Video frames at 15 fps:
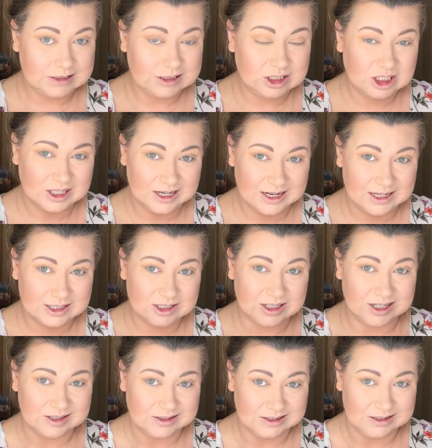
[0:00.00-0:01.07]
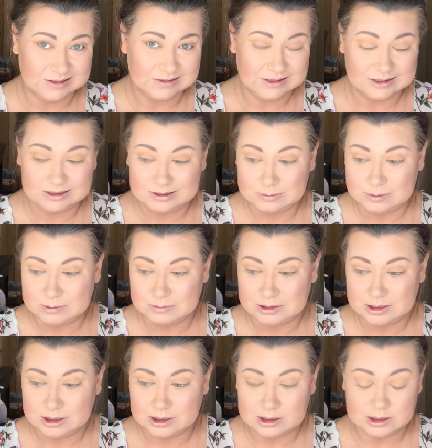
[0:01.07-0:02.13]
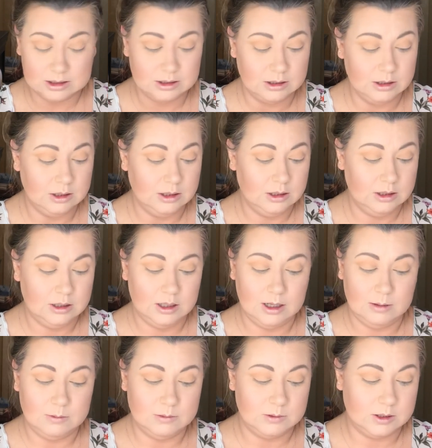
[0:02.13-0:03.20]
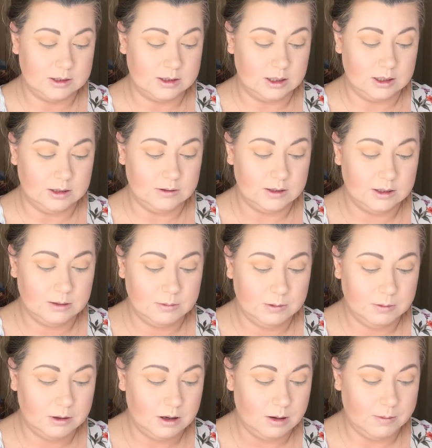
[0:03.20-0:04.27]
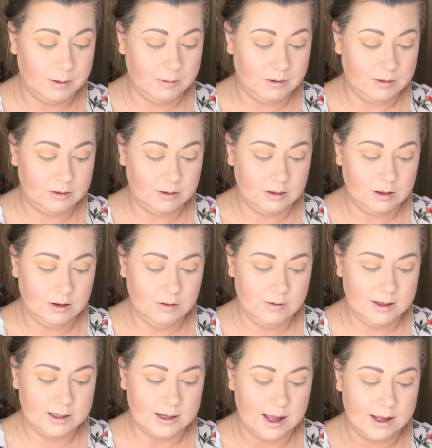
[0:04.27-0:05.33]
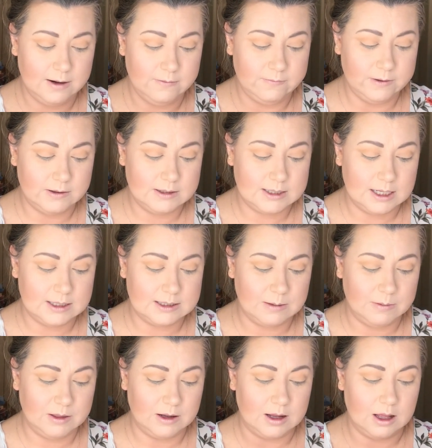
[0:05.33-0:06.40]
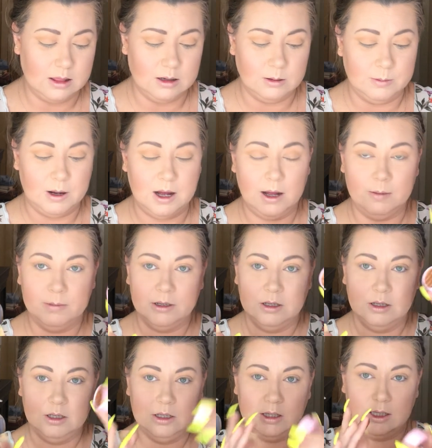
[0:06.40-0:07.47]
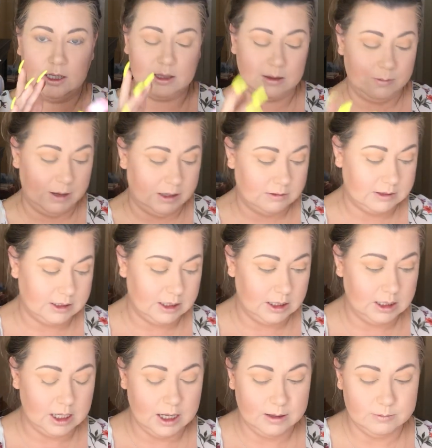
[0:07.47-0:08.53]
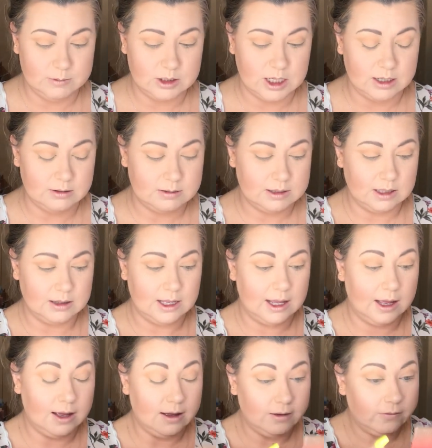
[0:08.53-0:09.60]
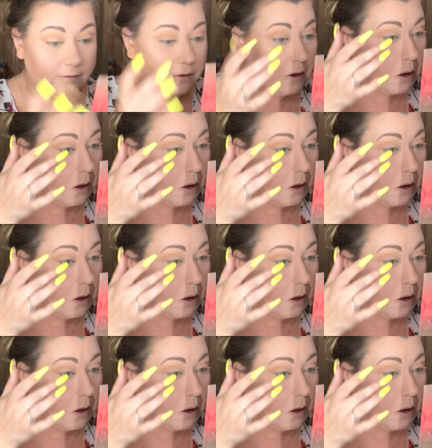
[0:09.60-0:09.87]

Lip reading: Should I try the fingertip application? I'm just going to do it. Let me put it on my... Oh, it kind of feels like some of the ColourPop, like the bouncy shadows that they have.